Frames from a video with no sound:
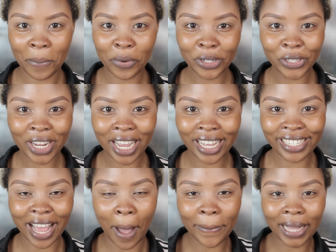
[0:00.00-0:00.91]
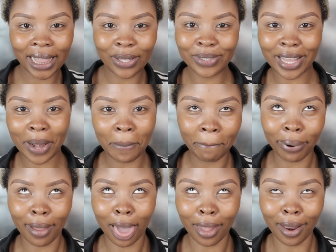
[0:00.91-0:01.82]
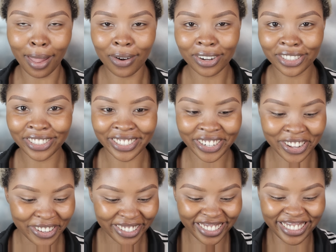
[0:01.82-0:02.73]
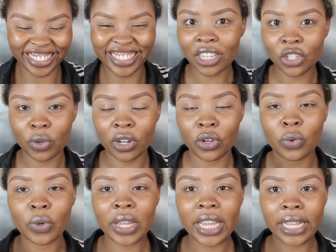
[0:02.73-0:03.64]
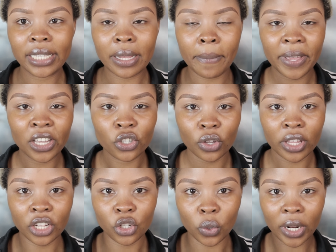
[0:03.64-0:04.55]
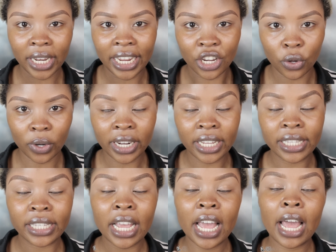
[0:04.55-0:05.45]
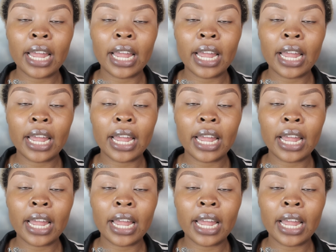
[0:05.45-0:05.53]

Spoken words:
brought you guys up close and personal. What you want to do is make sure that you clean your lids.